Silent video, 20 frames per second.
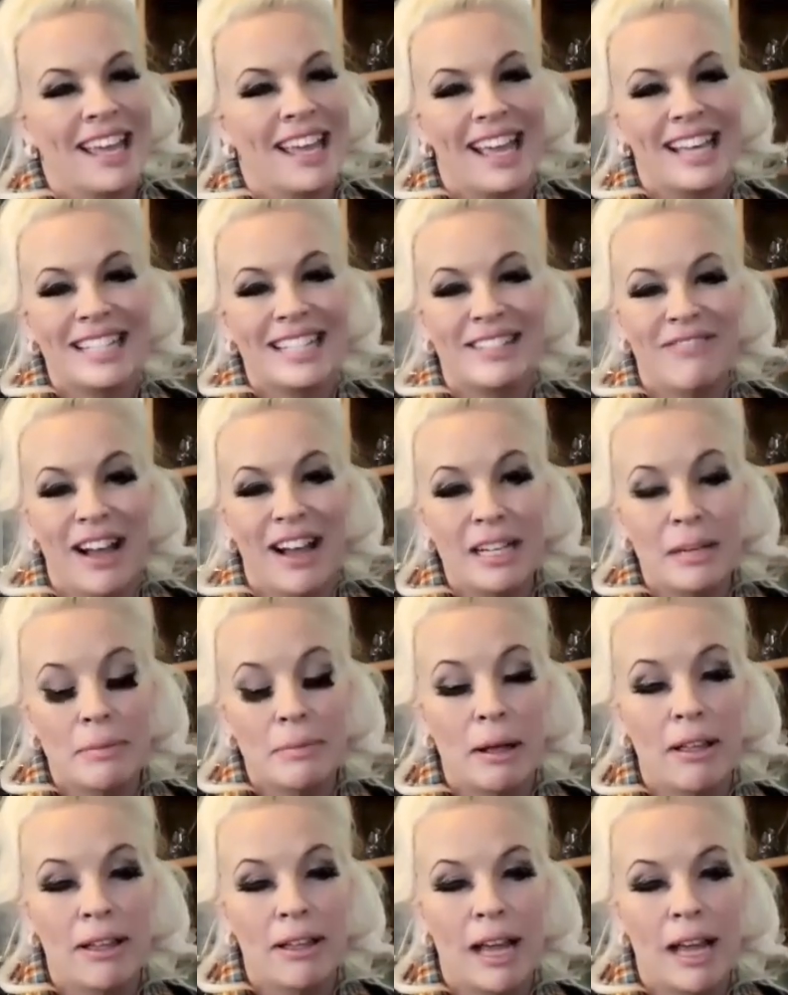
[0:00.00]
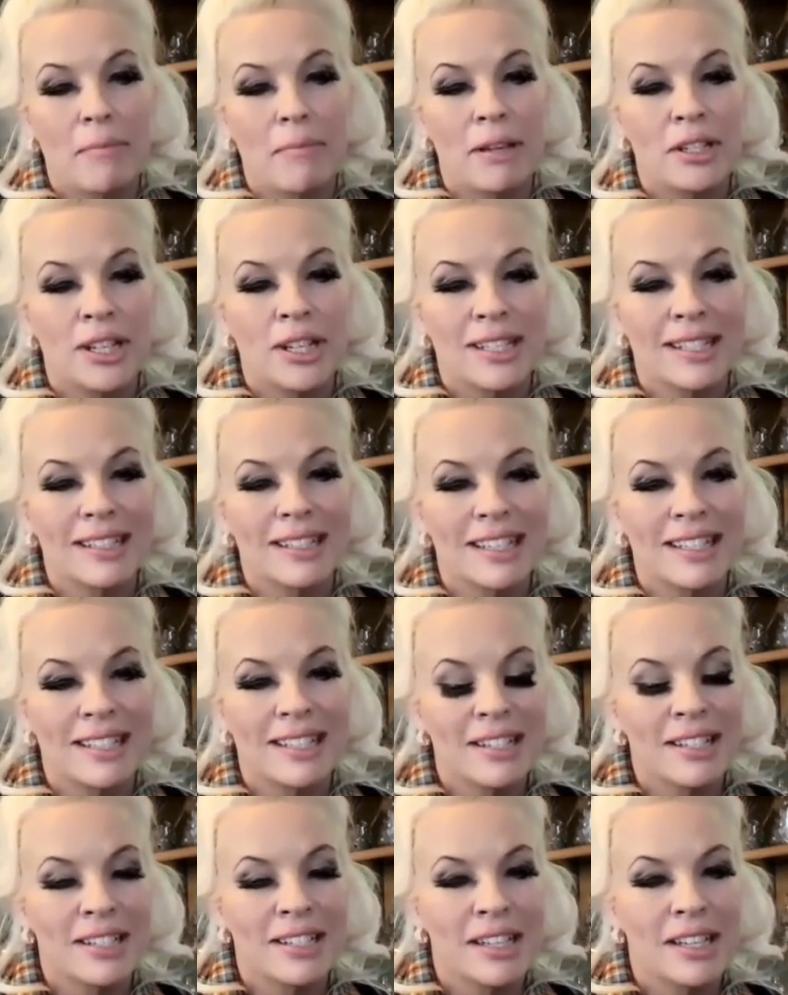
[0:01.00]
It's fun to pull it up and just
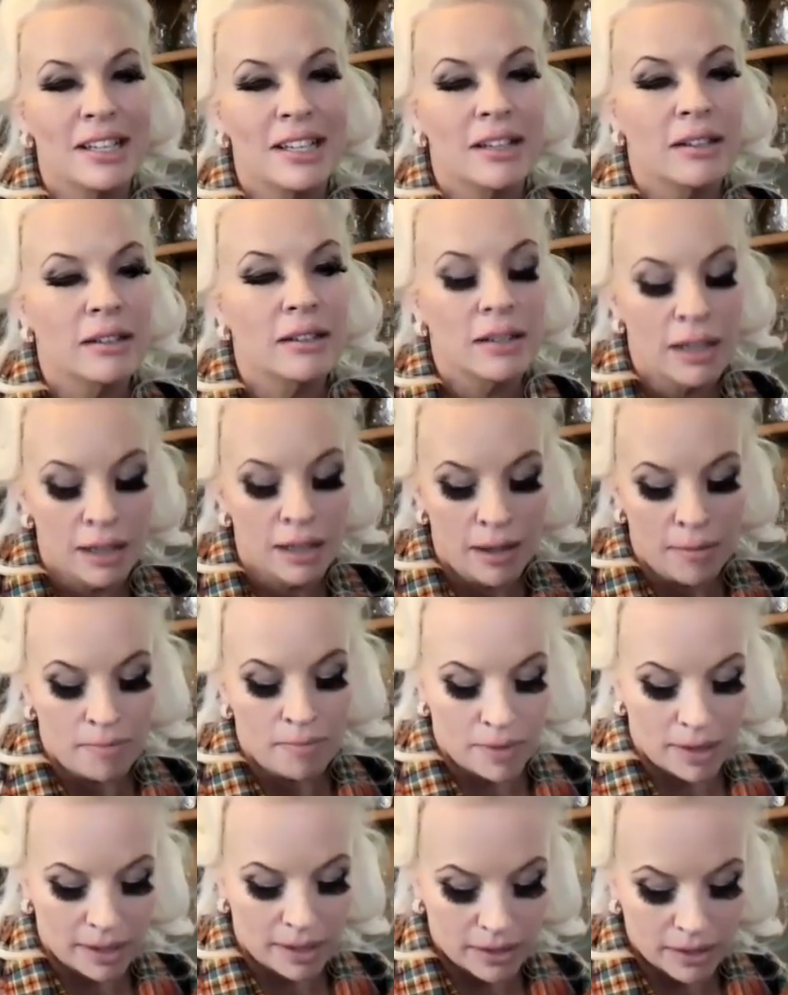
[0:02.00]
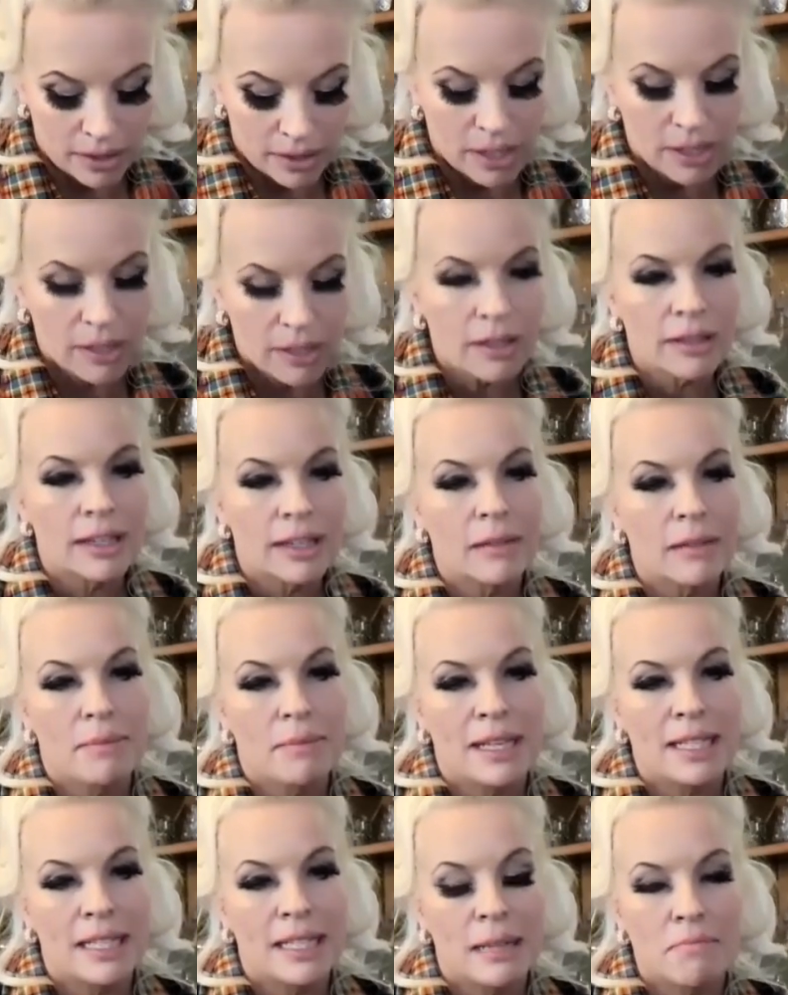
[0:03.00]
listen to the little
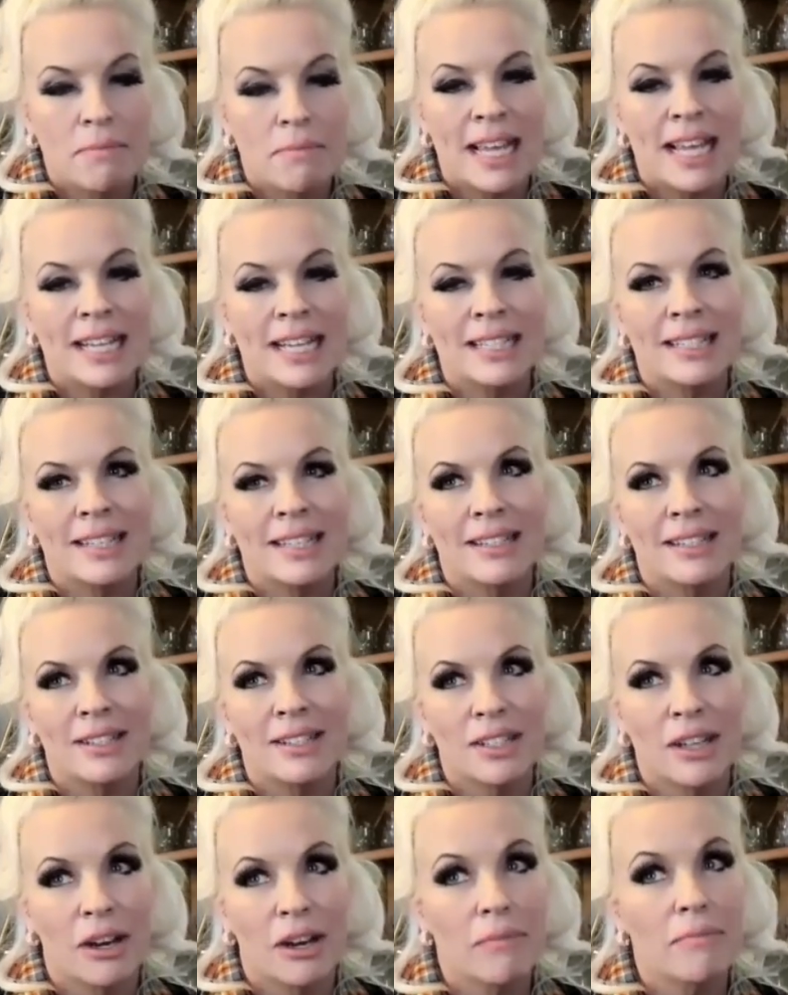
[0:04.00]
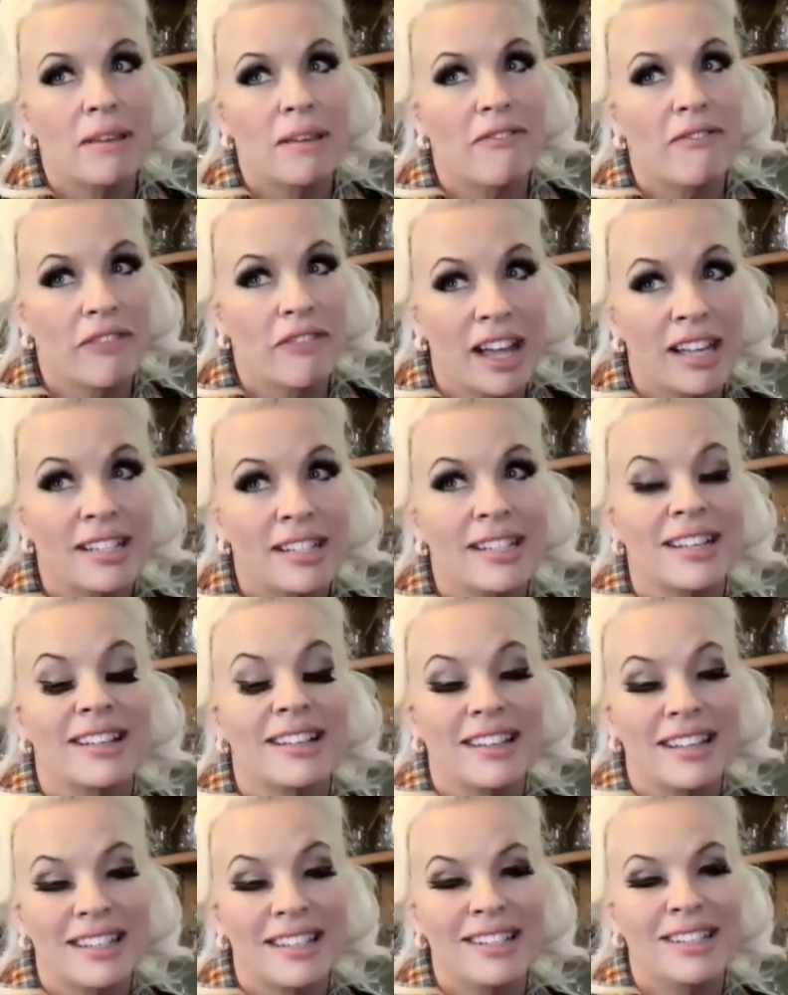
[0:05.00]
bits and pieces. And so it'll be fun to
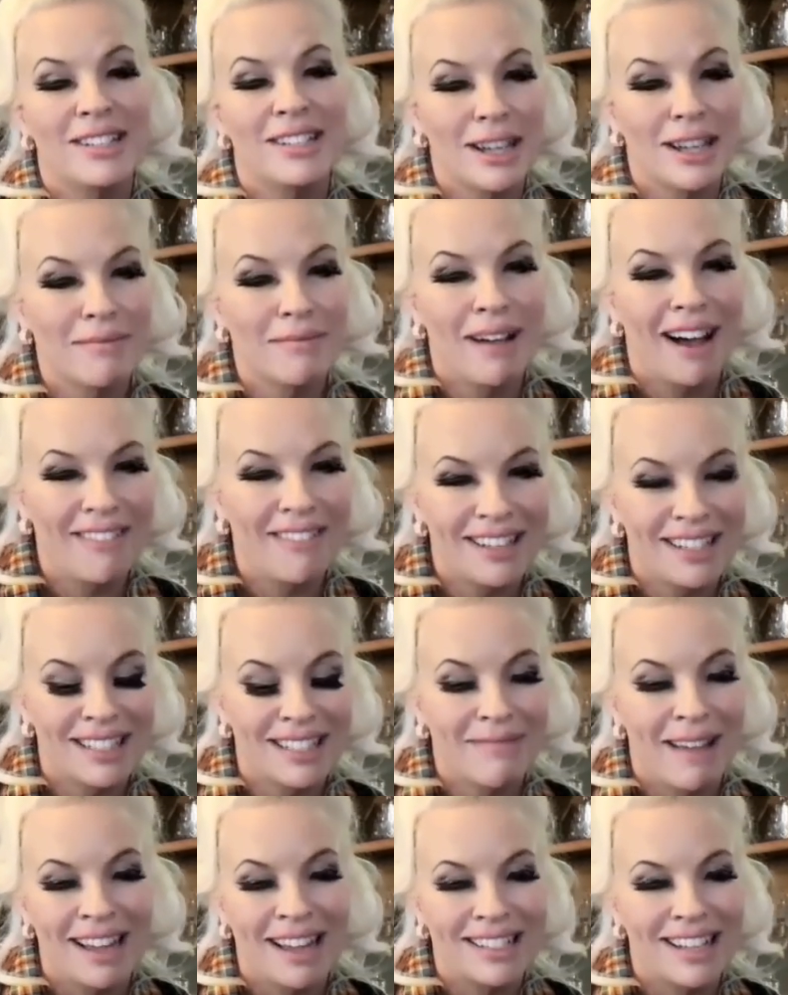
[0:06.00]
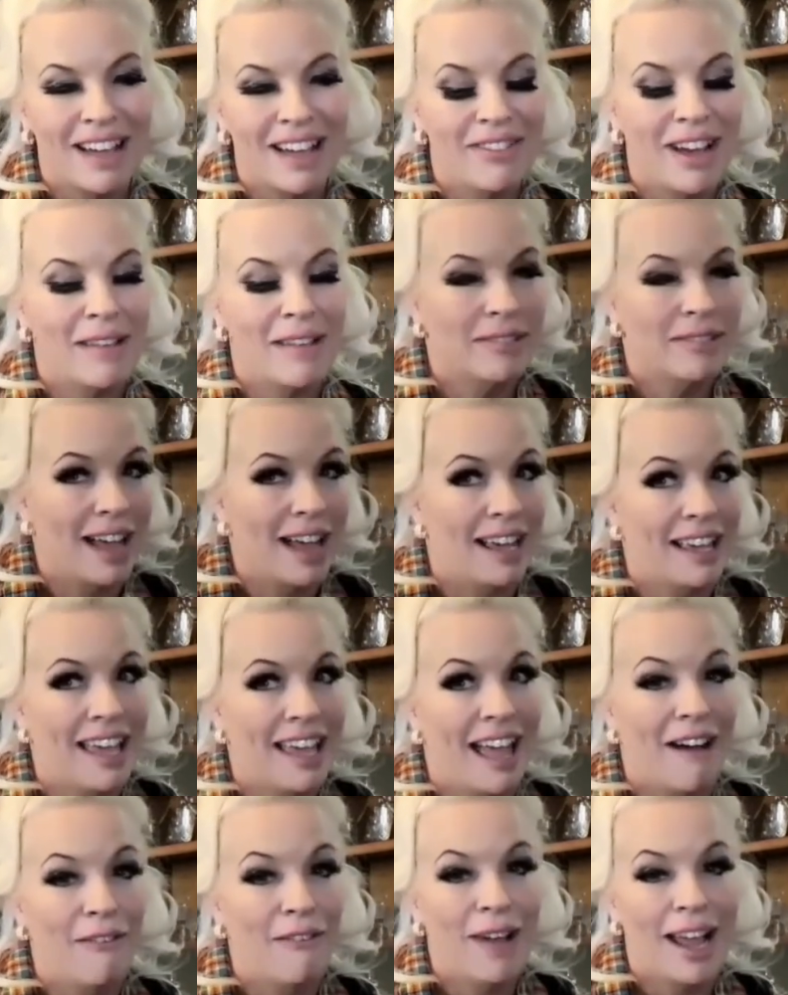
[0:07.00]
listen to about this man's life. I
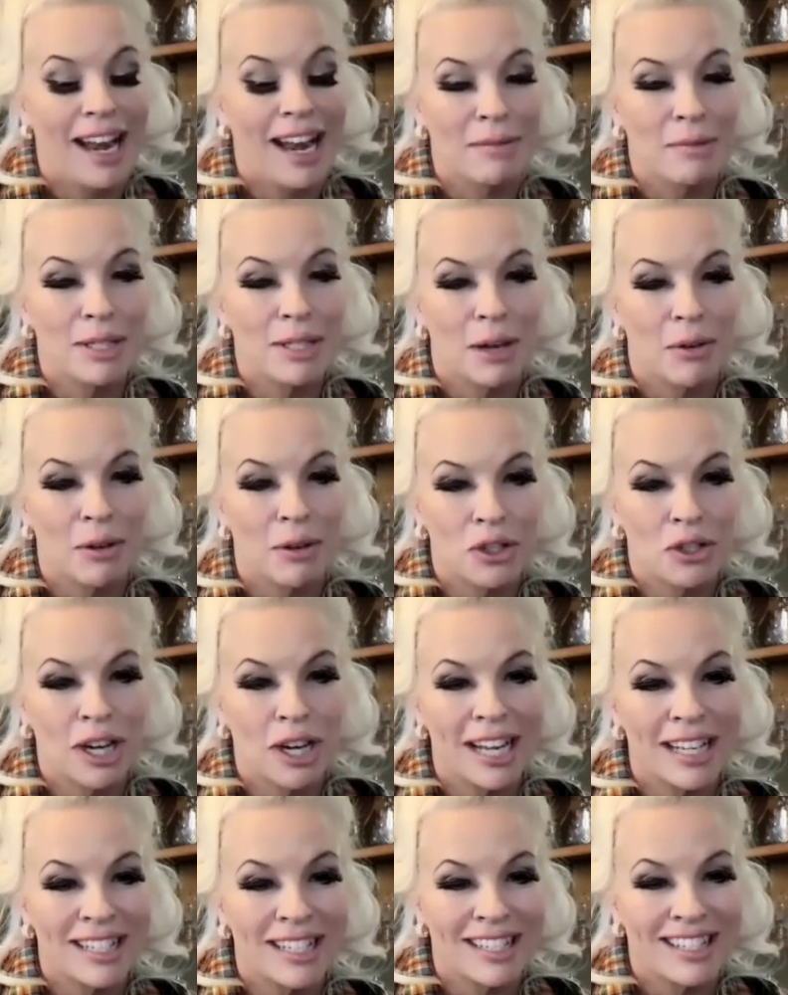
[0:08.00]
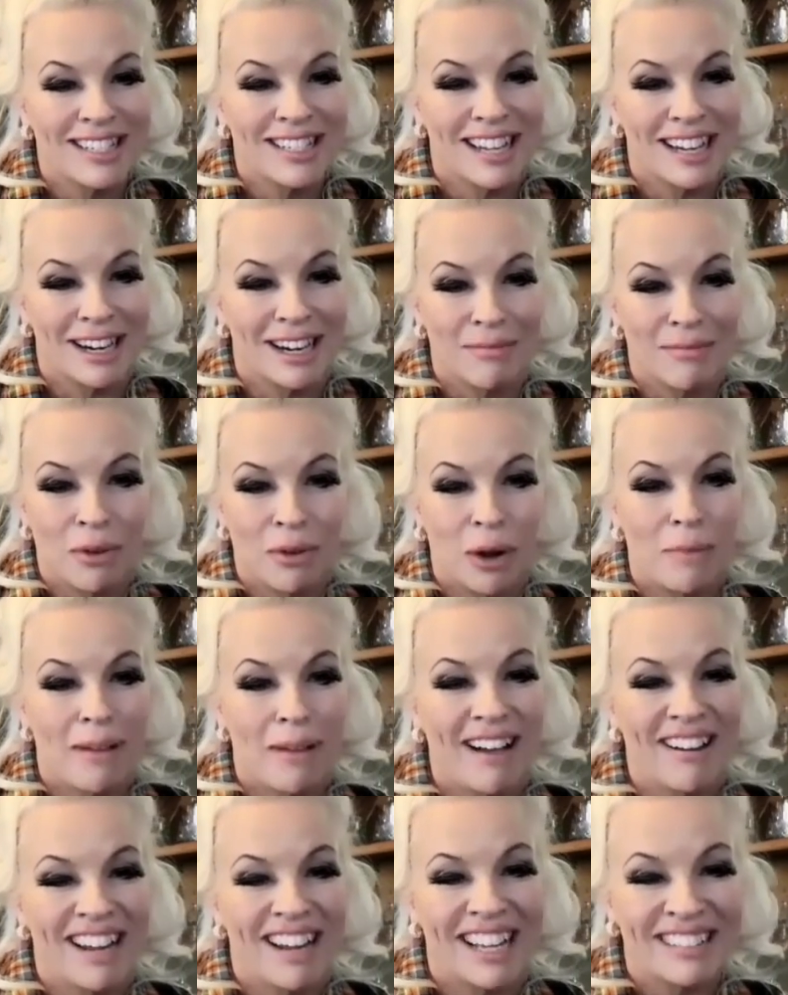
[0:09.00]
can't wait. I'm so intrigued to hear more
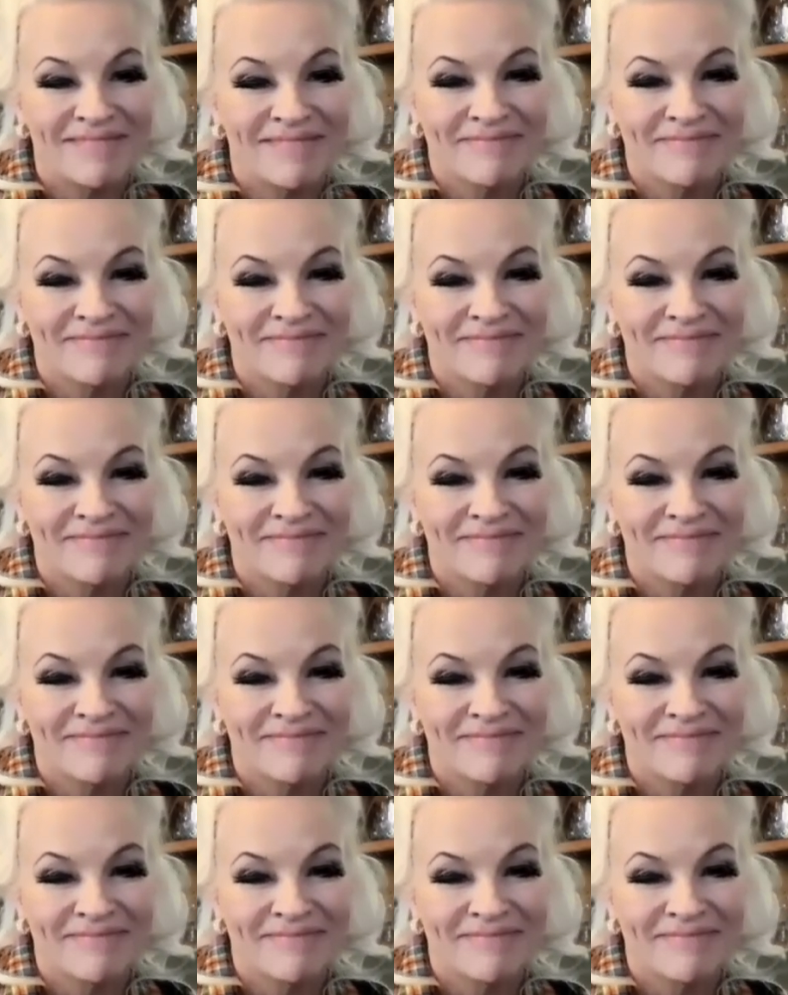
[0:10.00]
about it.